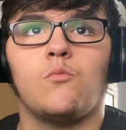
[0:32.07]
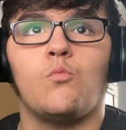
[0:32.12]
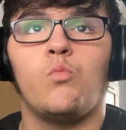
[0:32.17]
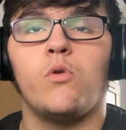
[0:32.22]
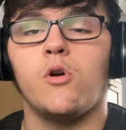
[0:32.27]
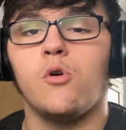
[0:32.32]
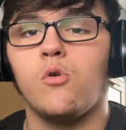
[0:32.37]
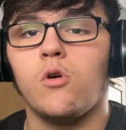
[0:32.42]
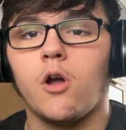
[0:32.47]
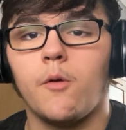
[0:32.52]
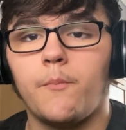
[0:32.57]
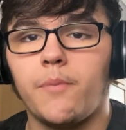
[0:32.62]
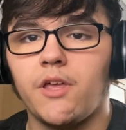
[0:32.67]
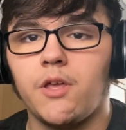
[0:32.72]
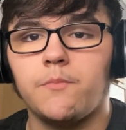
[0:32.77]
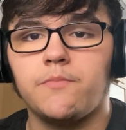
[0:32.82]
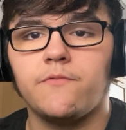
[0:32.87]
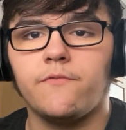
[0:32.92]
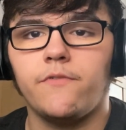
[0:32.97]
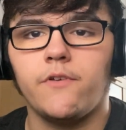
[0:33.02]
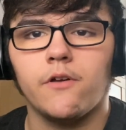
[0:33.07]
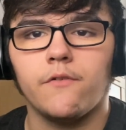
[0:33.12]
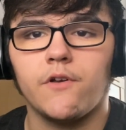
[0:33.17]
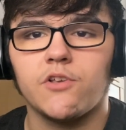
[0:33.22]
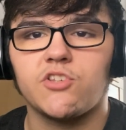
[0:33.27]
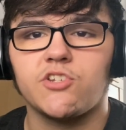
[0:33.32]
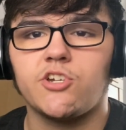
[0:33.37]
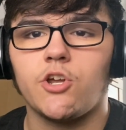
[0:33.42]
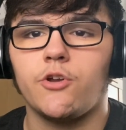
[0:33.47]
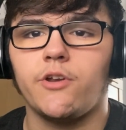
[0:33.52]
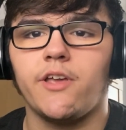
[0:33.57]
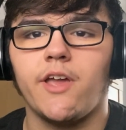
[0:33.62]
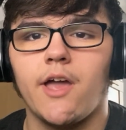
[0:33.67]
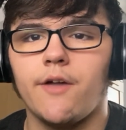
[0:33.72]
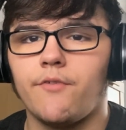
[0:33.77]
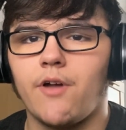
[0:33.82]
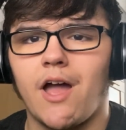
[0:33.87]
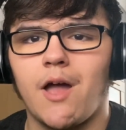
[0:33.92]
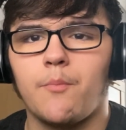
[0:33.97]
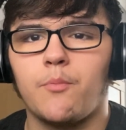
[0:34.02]
will Habib versus Tony
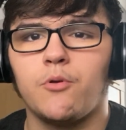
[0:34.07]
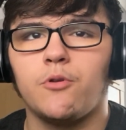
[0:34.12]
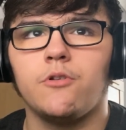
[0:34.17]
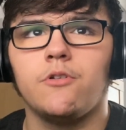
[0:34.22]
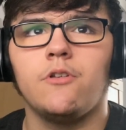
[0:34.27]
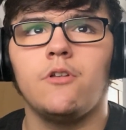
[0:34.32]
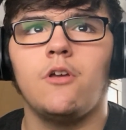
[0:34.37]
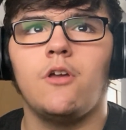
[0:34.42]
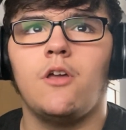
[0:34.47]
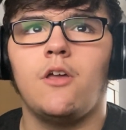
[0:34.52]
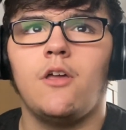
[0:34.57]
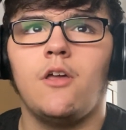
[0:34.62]
ever happen,